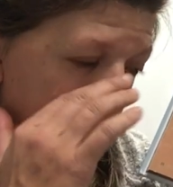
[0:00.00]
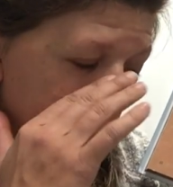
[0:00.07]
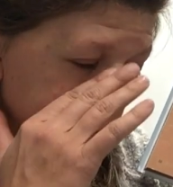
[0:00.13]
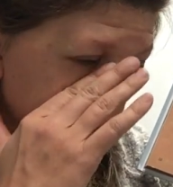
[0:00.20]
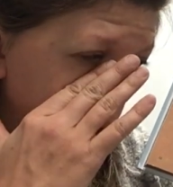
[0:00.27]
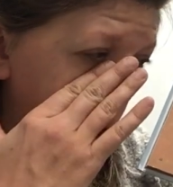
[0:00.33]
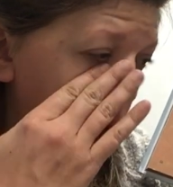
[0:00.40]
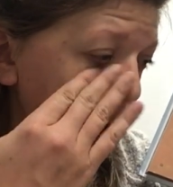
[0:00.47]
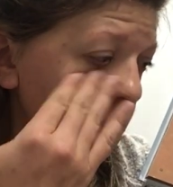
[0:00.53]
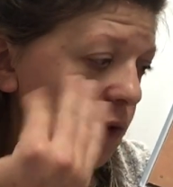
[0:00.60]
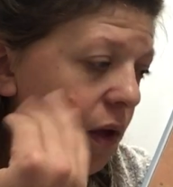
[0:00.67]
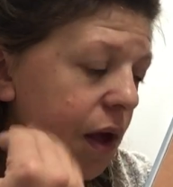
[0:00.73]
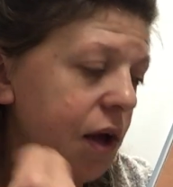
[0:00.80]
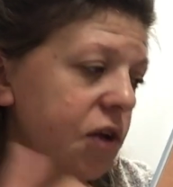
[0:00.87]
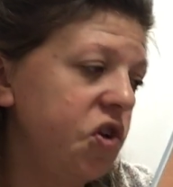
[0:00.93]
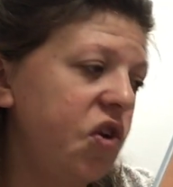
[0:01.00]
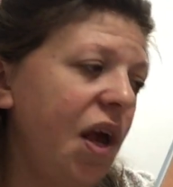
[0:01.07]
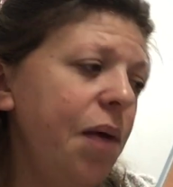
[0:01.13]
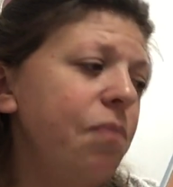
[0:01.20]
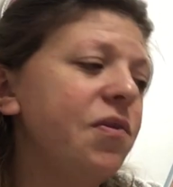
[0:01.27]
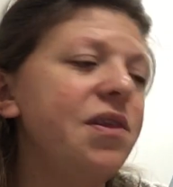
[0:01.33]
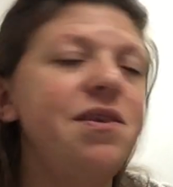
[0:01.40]
Of course,
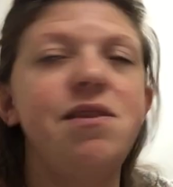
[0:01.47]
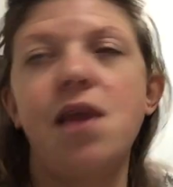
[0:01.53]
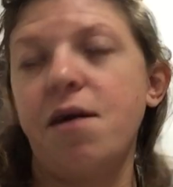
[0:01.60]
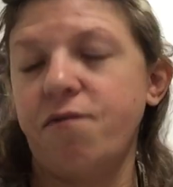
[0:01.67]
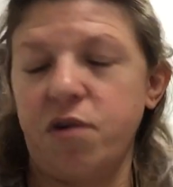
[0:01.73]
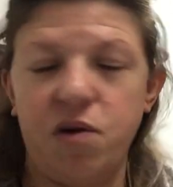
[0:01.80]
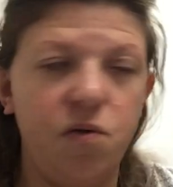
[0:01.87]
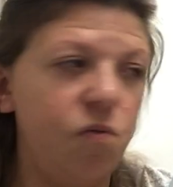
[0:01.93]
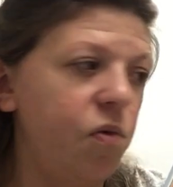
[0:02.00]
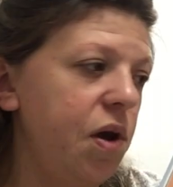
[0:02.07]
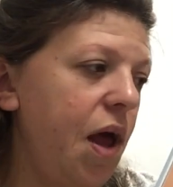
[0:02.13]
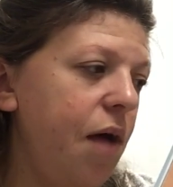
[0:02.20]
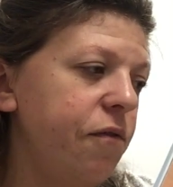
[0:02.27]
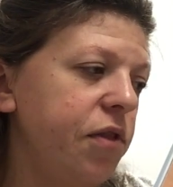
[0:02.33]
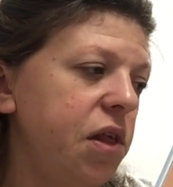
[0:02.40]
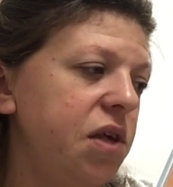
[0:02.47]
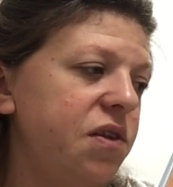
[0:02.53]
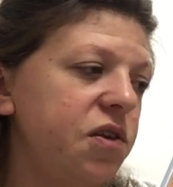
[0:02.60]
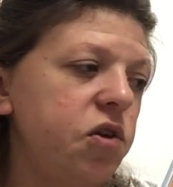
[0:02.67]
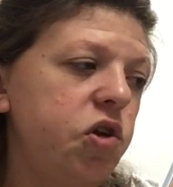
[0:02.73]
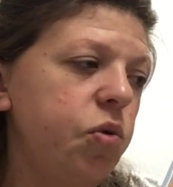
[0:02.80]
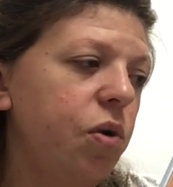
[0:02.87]
James never would have
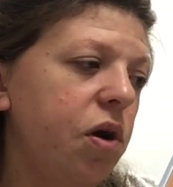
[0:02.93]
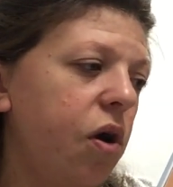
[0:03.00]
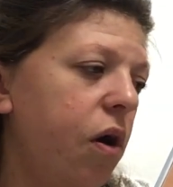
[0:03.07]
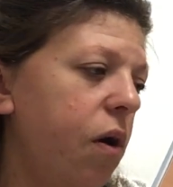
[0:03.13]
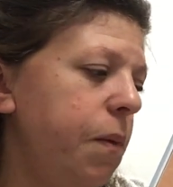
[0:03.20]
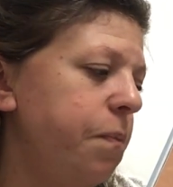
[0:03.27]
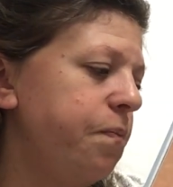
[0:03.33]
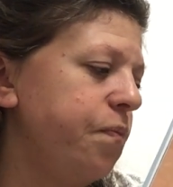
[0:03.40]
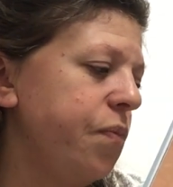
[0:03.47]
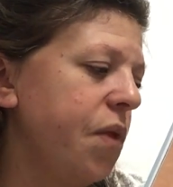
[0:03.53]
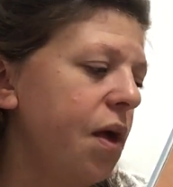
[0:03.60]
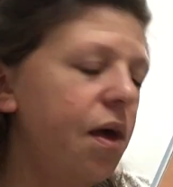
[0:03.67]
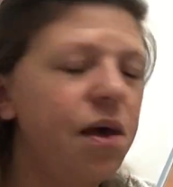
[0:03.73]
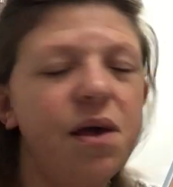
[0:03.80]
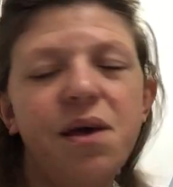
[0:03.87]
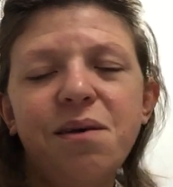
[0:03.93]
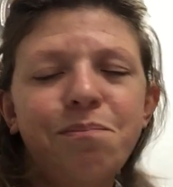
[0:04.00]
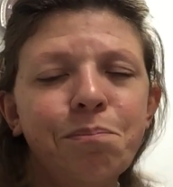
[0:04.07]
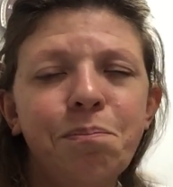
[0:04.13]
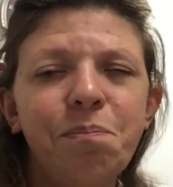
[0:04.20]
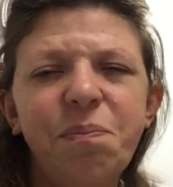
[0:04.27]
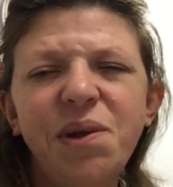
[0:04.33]
listened to a girl,
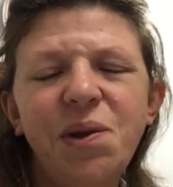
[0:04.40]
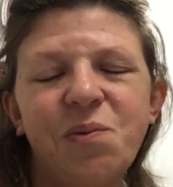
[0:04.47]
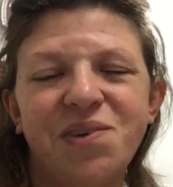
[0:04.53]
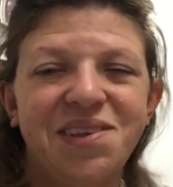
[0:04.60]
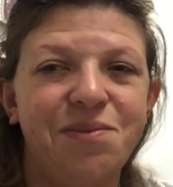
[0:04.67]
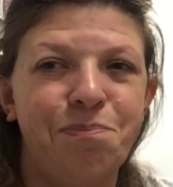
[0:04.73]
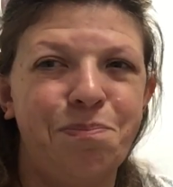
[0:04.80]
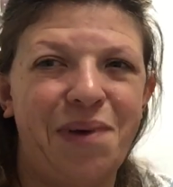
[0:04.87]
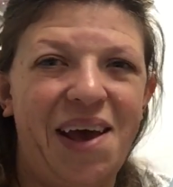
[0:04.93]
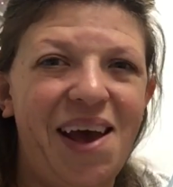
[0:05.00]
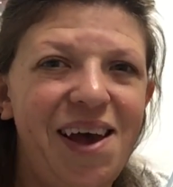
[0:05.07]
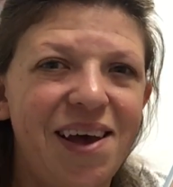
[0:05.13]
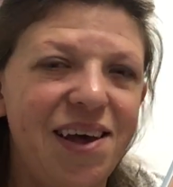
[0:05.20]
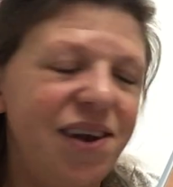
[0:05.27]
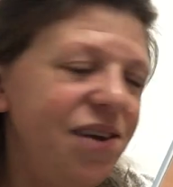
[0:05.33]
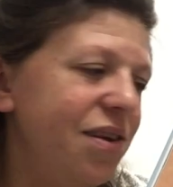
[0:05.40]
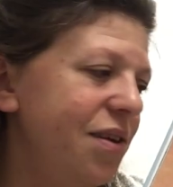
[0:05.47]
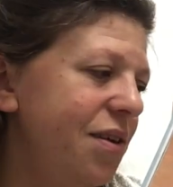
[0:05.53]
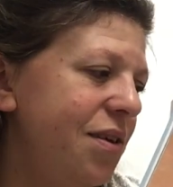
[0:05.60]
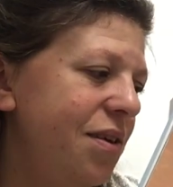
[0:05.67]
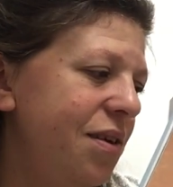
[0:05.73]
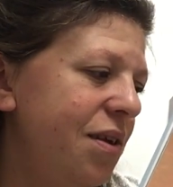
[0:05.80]
but it wasn't bad.
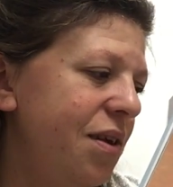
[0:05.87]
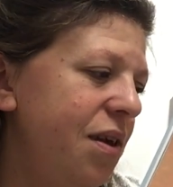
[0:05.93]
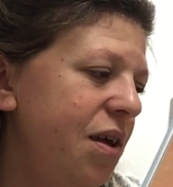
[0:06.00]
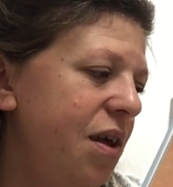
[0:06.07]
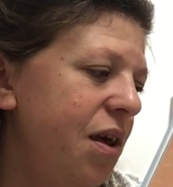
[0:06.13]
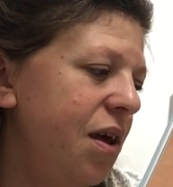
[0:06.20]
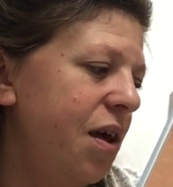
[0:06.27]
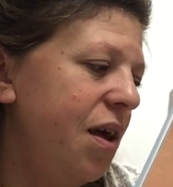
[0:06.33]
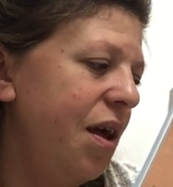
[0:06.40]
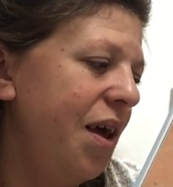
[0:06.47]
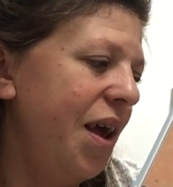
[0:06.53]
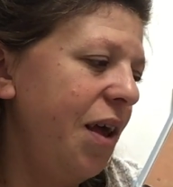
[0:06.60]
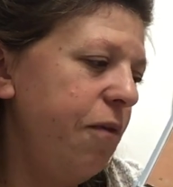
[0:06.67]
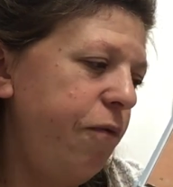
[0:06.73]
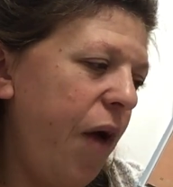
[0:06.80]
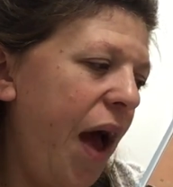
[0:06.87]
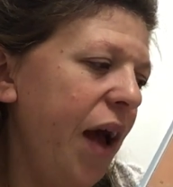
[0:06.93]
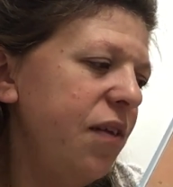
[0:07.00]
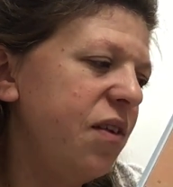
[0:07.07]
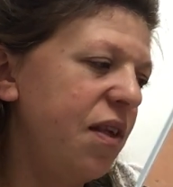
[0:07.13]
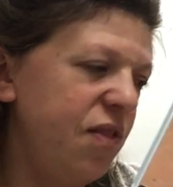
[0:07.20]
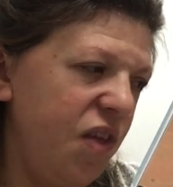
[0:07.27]
In
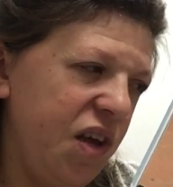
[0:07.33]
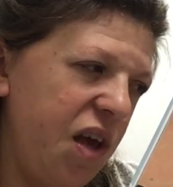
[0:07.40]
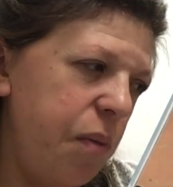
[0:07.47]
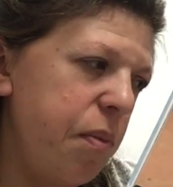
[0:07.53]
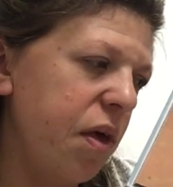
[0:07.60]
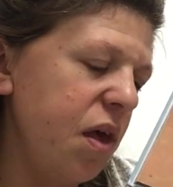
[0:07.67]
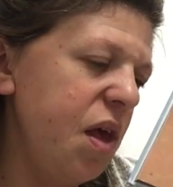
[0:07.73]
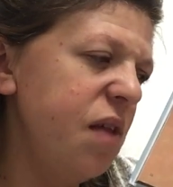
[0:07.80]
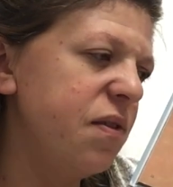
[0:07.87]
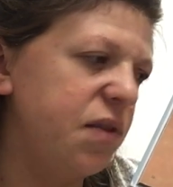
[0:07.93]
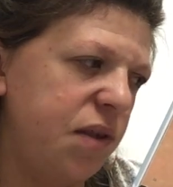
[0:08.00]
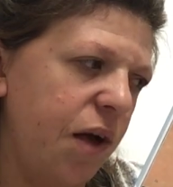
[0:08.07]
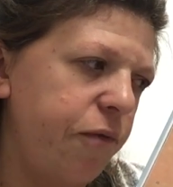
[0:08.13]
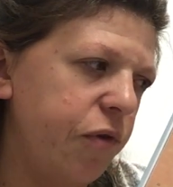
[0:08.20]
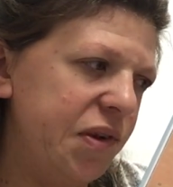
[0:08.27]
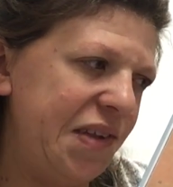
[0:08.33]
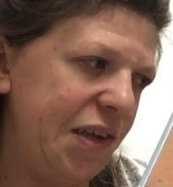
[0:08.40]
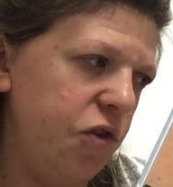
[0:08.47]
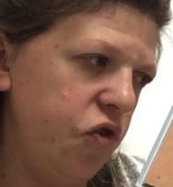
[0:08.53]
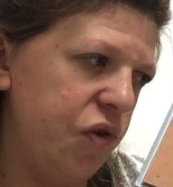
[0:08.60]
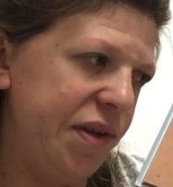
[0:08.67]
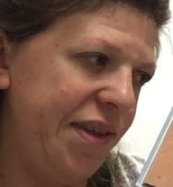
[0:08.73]
fact, the chameleon stuff was
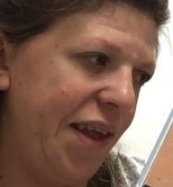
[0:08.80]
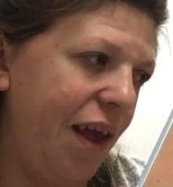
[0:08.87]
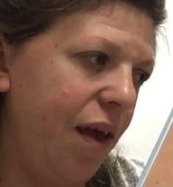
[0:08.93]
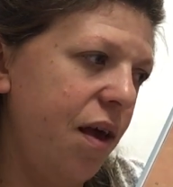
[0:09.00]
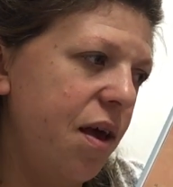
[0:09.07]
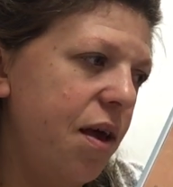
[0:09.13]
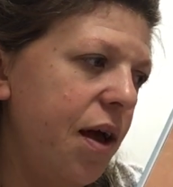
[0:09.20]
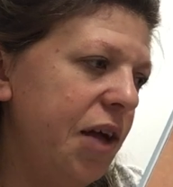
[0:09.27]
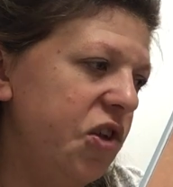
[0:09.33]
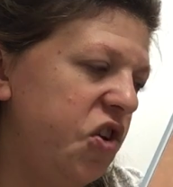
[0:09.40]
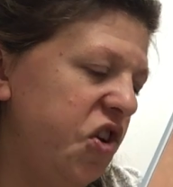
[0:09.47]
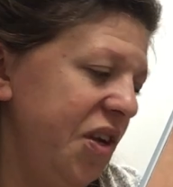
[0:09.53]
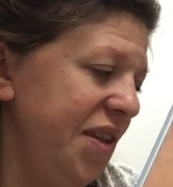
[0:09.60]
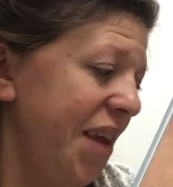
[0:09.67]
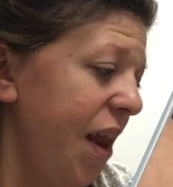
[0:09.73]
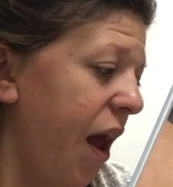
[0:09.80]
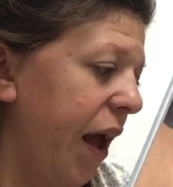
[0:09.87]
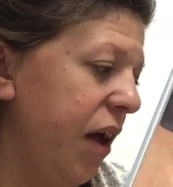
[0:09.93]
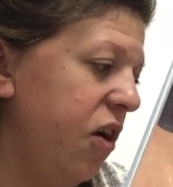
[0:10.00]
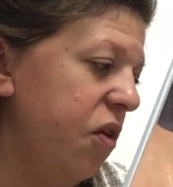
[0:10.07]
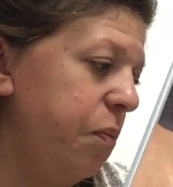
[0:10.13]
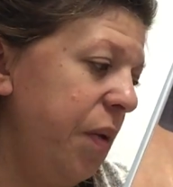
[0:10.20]
interesting, and she said
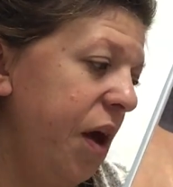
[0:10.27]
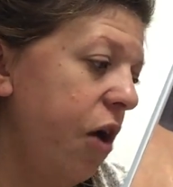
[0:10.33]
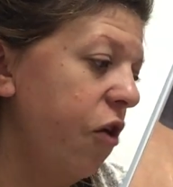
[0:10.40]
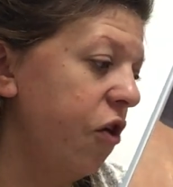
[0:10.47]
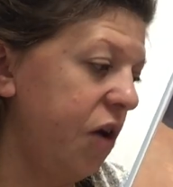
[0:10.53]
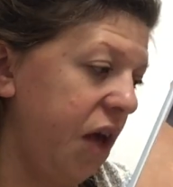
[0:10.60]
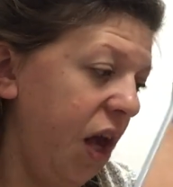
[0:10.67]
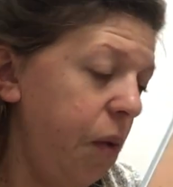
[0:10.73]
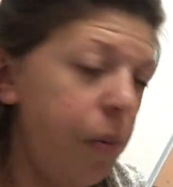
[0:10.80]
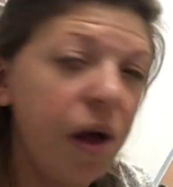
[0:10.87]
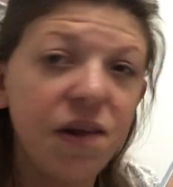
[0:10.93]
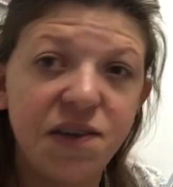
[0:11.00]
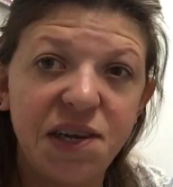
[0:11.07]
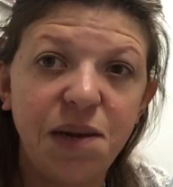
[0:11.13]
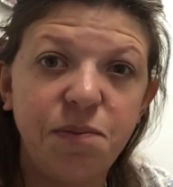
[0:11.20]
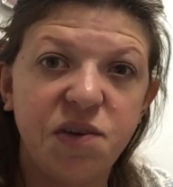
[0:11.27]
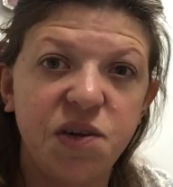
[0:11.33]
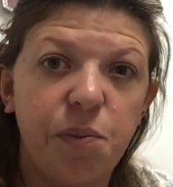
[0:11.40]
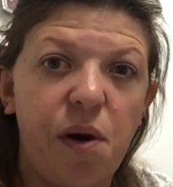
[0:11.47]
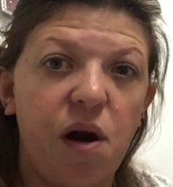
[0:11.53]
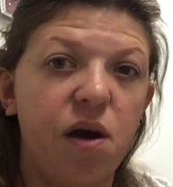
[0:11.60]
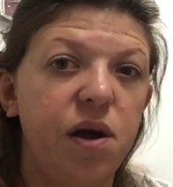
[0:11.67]
I could be on her kickball team
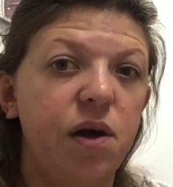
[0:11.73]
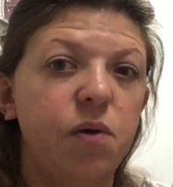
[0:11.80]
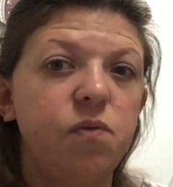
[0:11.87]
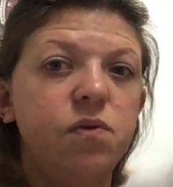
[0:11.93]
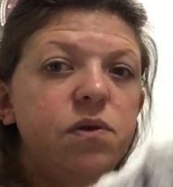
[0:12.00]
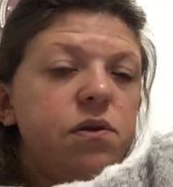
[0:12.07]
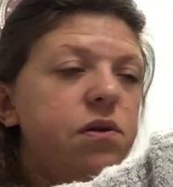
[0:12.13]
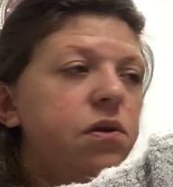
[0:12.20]
tomorrow.